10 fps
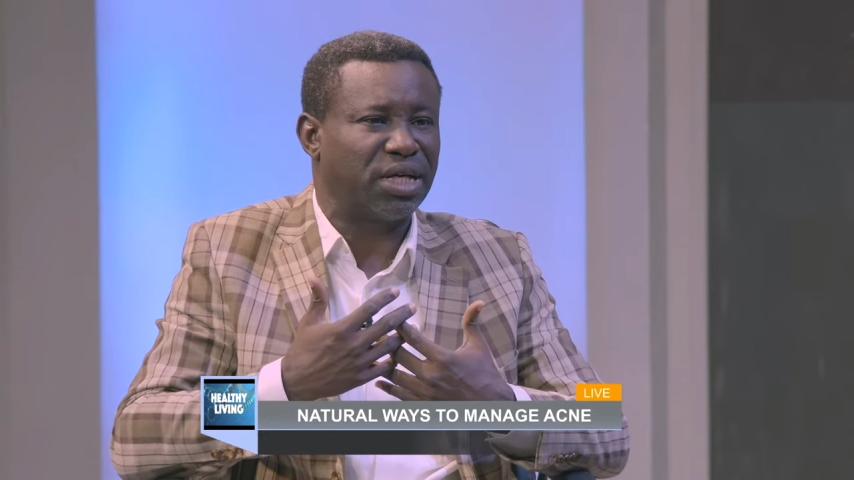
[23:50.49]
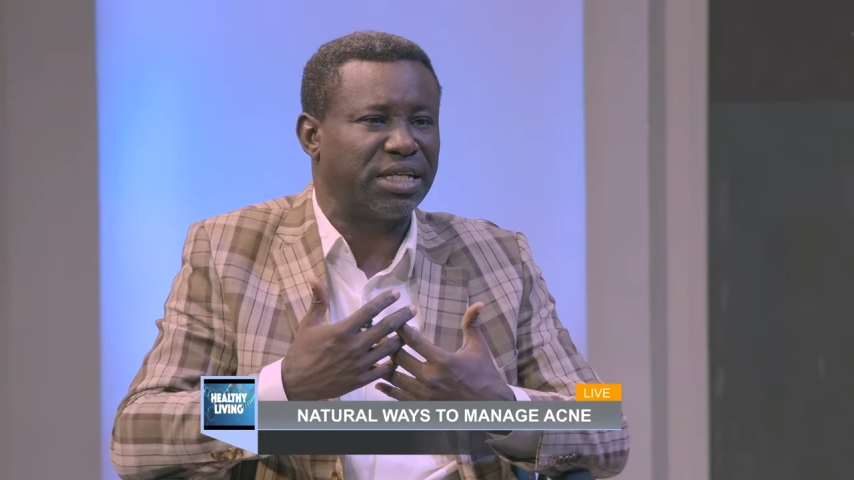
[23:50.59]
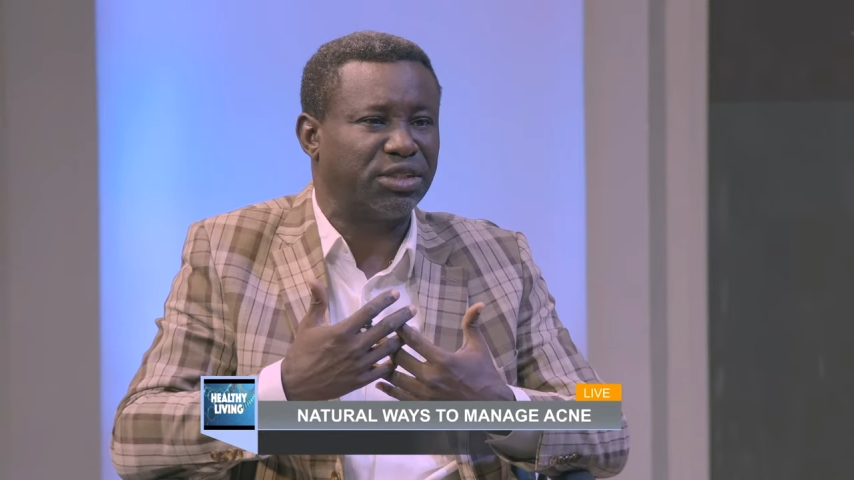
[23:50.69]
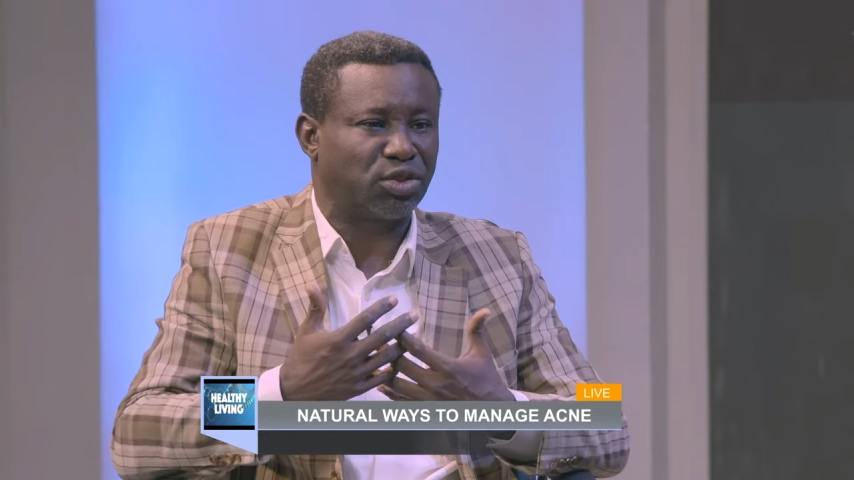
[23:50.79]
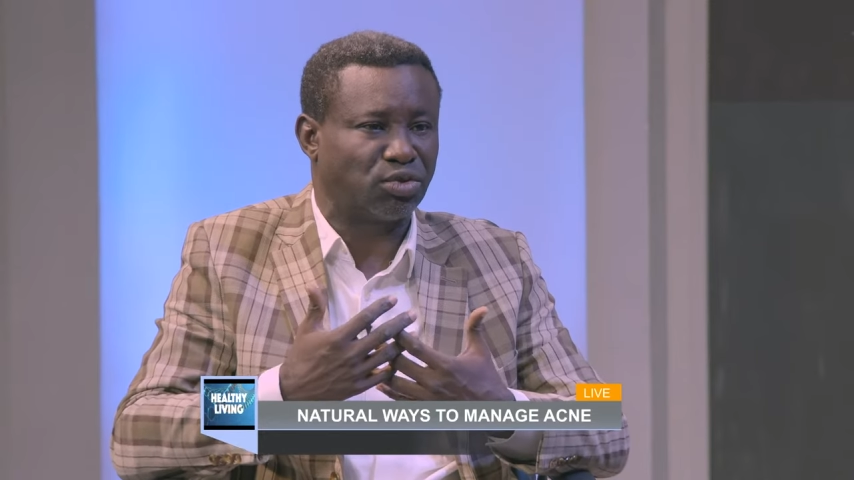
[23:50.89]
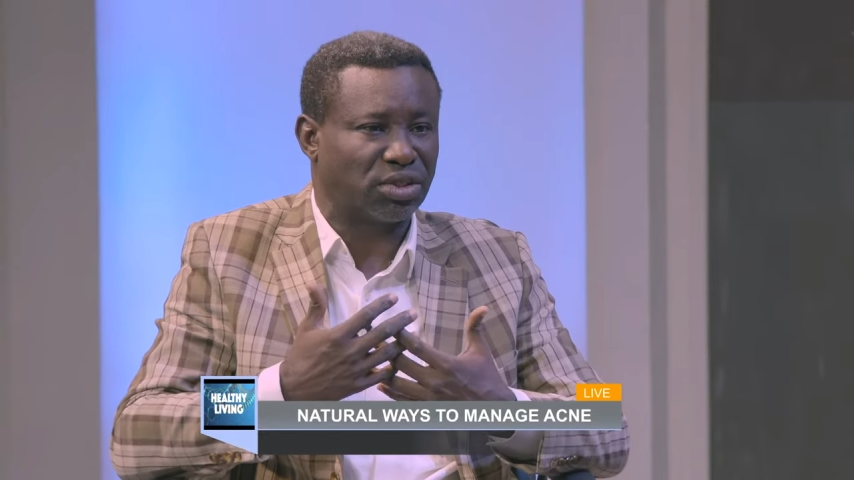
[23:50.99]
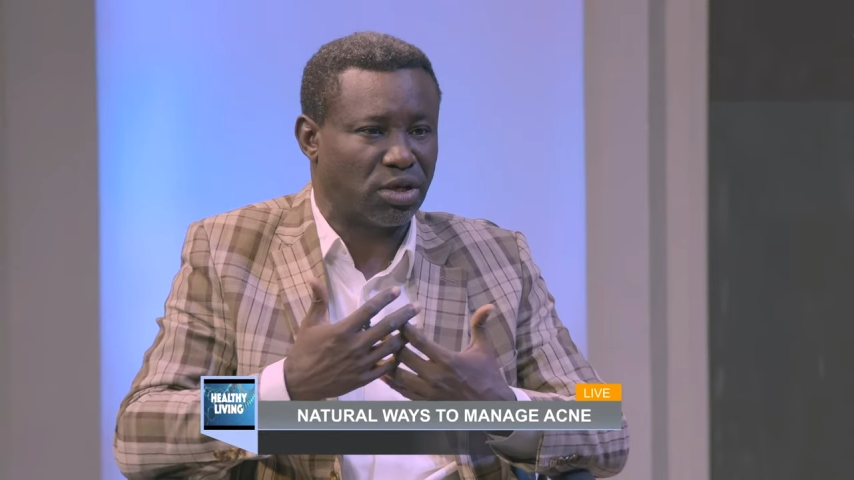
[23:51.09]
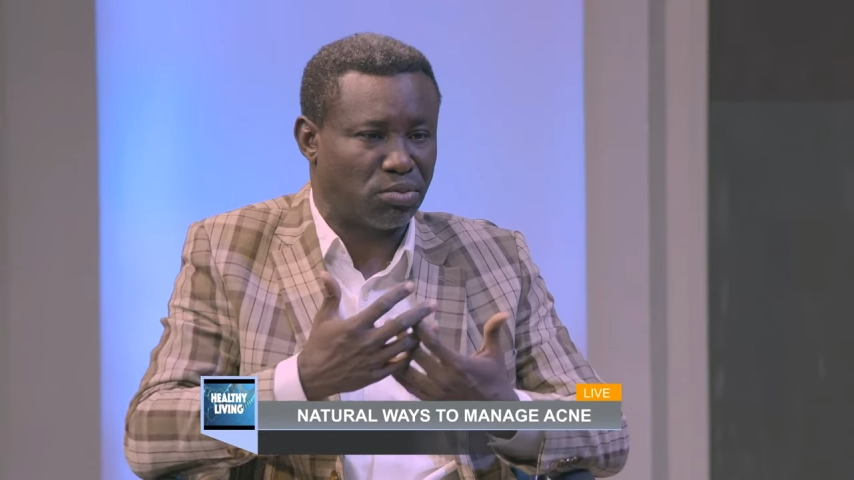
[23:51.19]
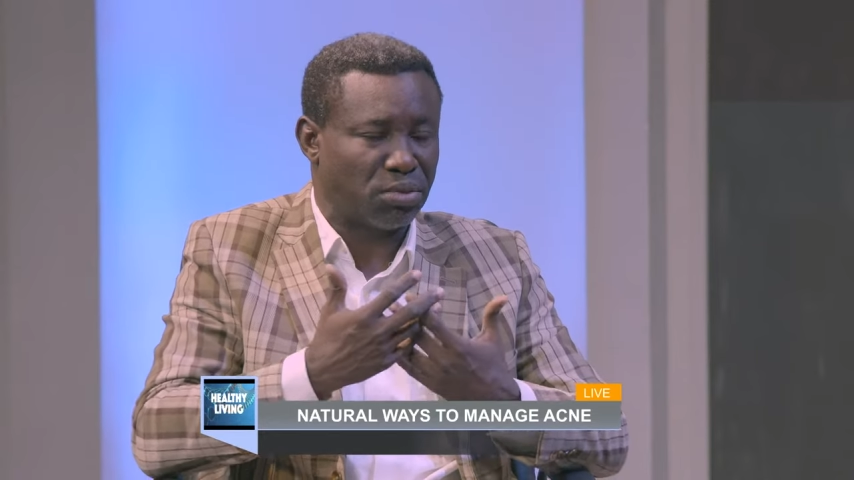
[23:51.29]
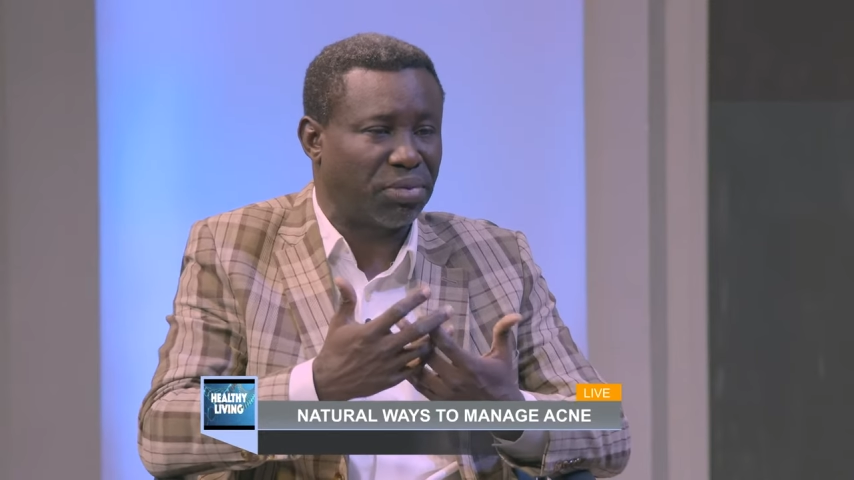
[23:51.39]
issues they will
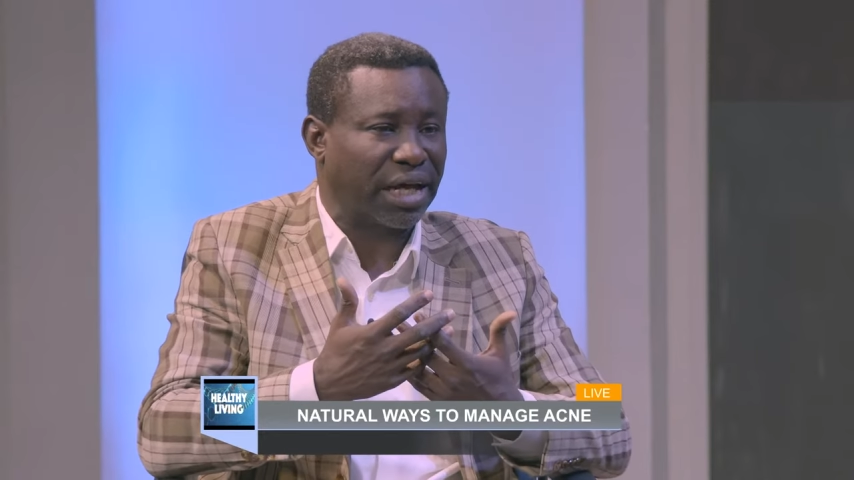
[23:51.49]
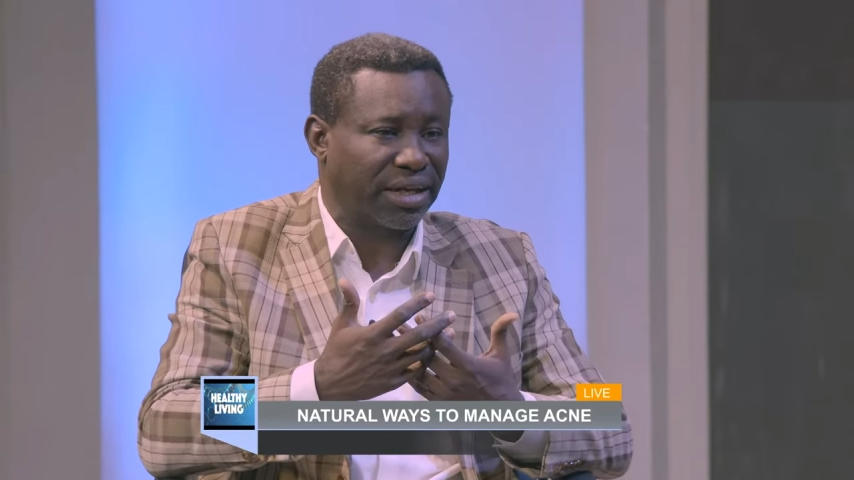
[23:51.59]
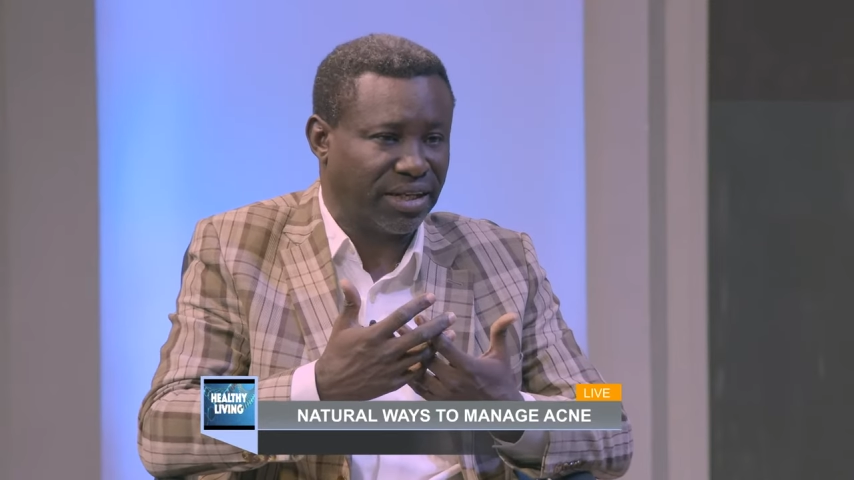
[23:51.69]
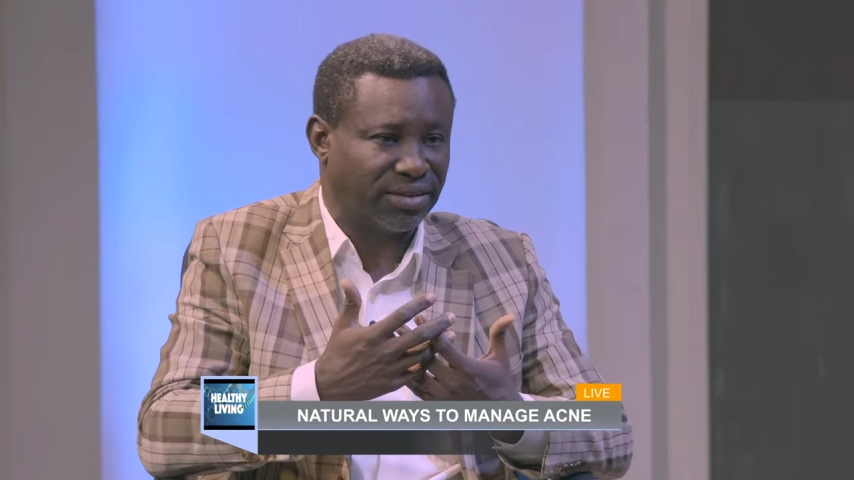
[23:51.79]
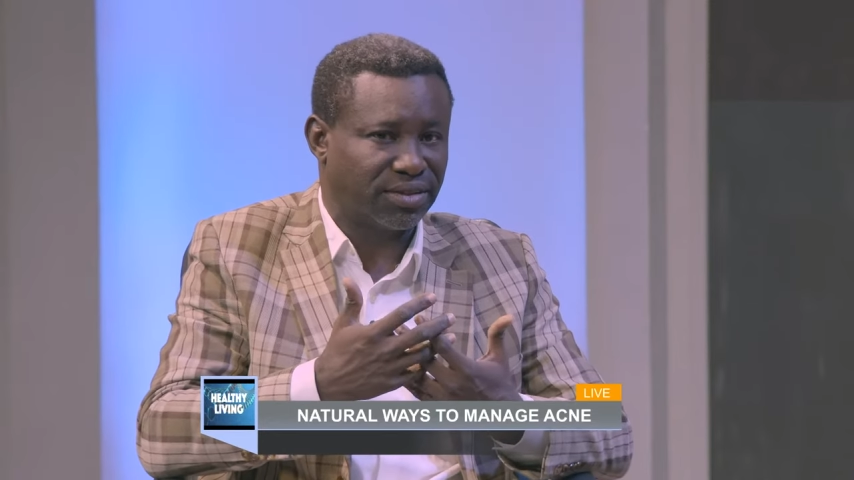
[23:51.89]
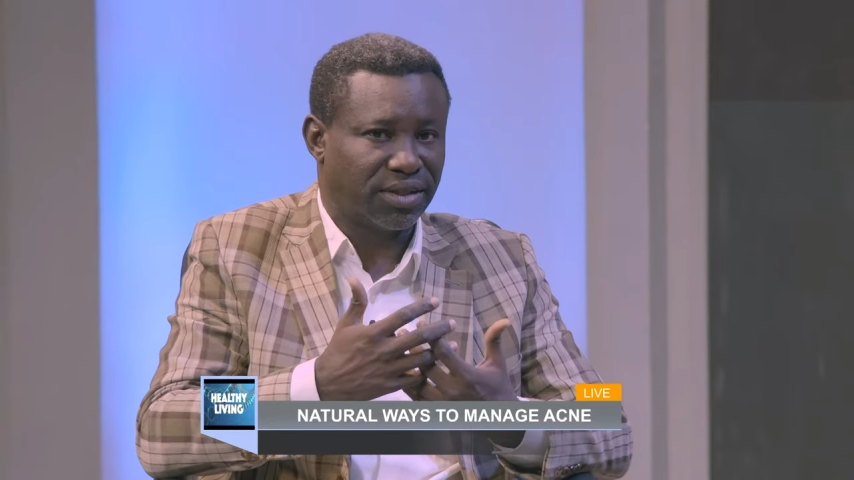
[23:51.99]
be battling.